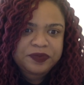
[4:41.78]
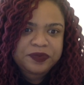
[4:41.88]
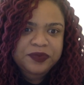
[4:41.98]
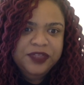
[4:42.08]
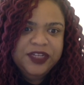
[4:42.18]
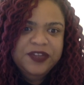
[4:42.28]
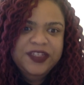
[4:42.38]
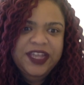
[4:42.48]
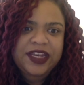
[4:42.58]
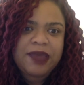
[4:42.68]
They're
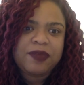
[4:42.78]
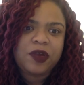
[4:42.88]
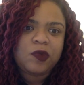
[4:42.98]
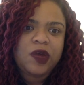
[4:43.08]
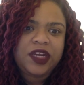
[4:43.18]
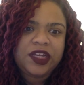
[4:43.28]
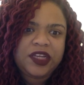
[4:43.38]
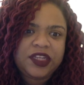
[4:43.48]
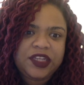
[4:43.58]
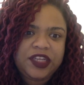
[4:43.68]
saying that marijuana
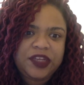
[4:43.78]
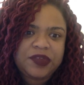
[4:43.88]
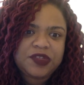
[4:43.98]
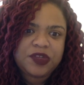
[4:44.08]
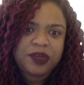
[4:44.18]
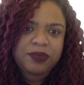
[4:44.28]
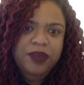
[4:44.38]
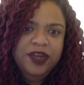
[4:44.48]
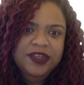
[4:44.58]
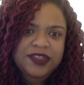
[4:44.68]
use during
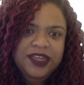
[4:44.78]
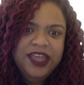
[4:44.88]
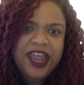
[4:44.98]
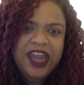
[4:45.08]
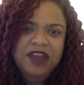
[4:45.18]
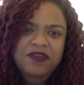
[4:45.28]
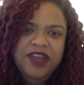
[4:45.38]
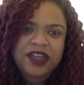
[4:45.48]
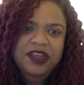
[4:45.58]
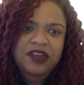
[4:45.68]
pregnancy can
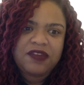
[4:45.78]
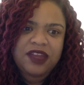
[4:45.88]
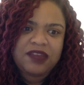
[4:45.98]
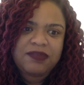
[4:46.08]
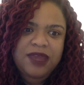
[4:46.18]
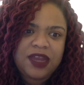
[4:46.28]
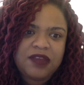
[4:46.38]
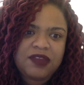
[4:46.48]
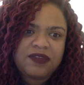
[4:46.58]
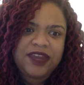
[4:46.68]
affect the development
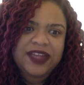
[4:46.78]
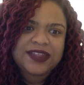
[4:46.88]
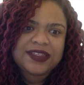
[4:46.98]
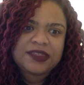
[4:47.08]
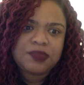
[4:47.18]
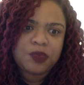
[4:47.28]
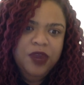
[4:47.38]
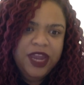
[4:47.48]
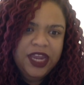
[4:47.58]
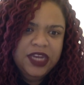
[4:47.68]
of the fetus's
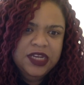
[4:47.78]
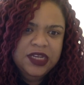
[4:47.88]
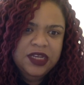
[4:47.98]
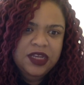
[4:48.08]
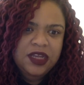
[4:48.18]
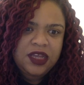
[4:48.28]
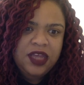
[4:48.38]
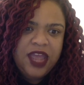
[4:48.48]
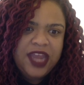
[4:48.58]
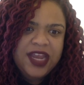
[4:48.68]
brain
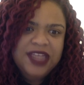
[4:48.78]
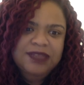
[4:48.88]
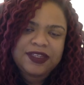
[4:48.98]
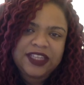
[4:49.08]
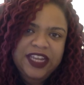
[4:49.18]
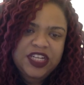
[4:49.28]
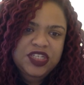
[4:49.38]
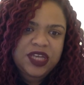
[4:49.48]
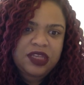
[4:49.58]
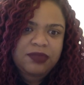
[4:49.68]
and has been linked
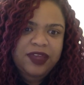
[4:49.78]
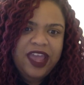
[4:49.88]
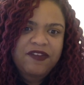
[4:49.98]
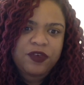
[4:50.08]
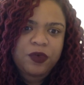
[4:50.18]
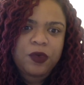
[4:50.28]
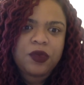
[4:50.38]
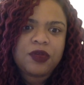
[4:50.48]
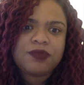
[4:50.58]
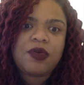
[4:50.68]
to other
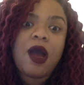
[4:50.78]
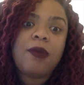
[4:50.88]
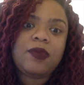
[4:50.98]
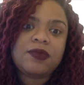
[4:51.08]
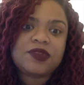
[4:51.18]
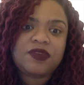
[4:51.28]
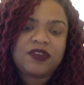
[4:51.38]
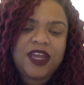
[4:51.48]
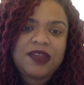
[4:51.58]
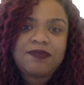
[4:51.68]
behavioral problems
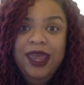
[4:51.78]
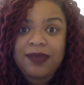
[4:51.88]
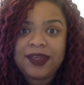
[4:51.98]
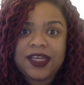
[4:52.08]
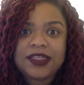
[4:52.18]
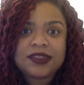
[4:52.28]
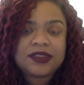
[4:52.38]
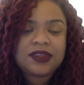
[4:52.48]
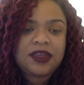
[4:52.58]
within babies.